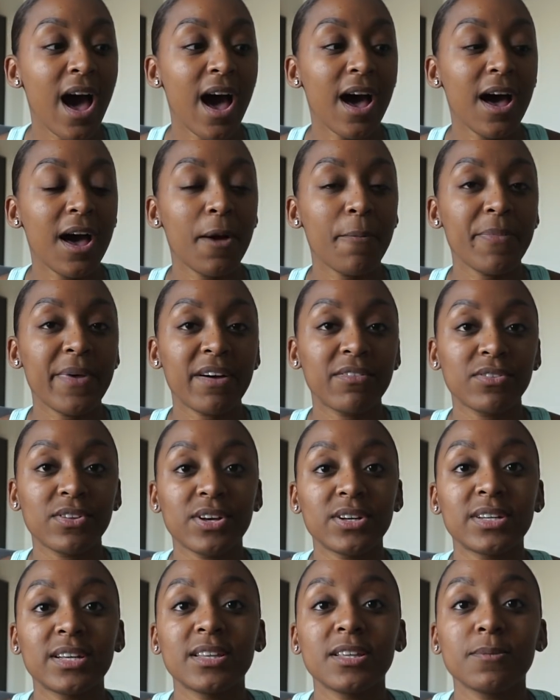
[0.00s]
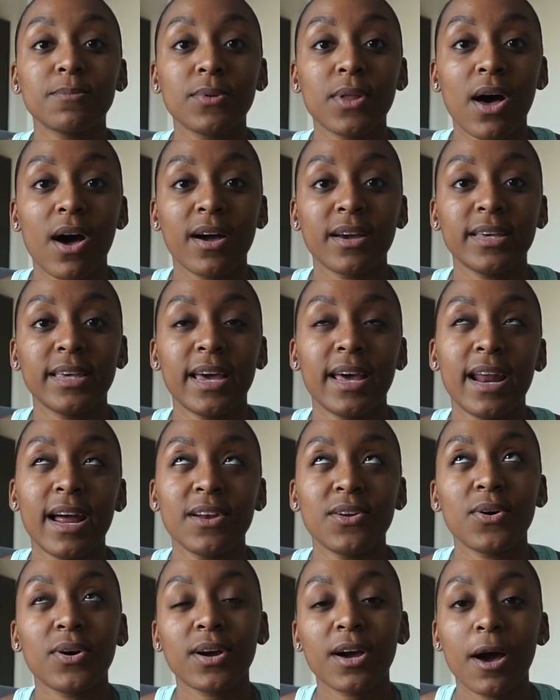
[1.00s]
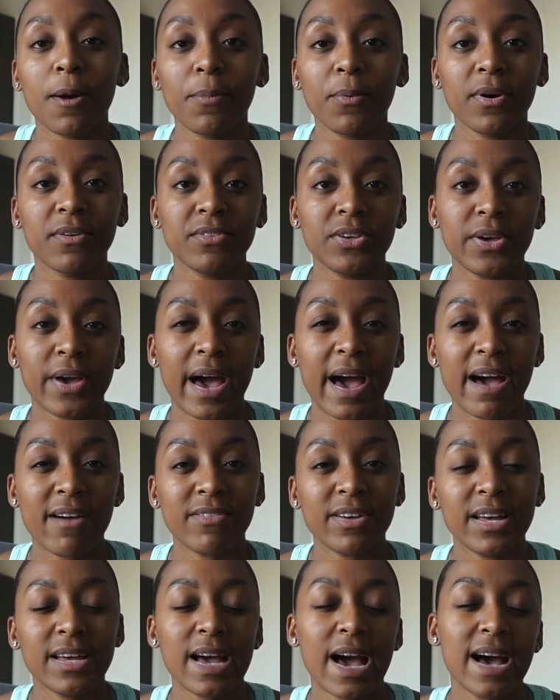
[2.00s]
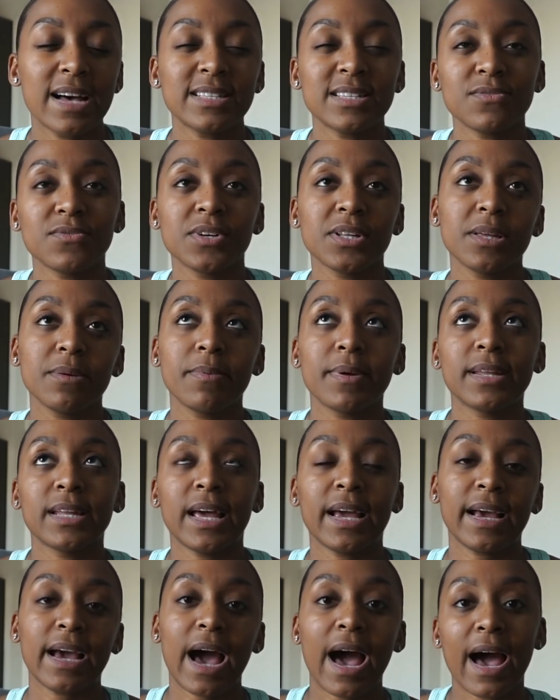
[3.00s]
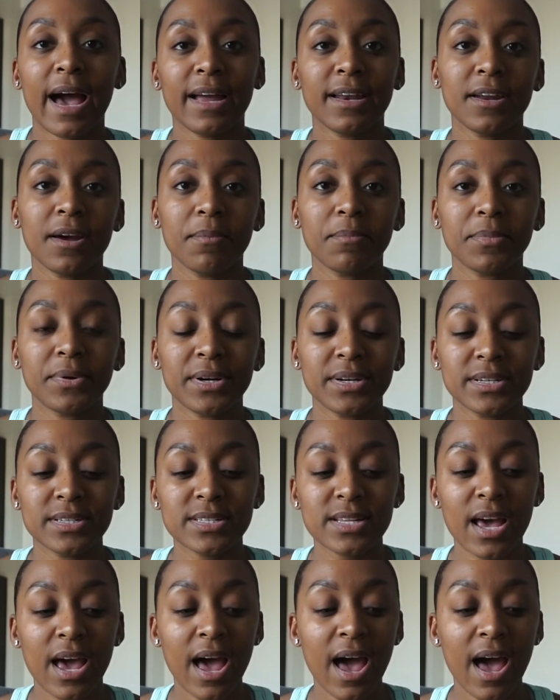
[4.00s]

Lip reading: have looked at the blog yet. I know a couple of you have. It hasn't really been like high numbers.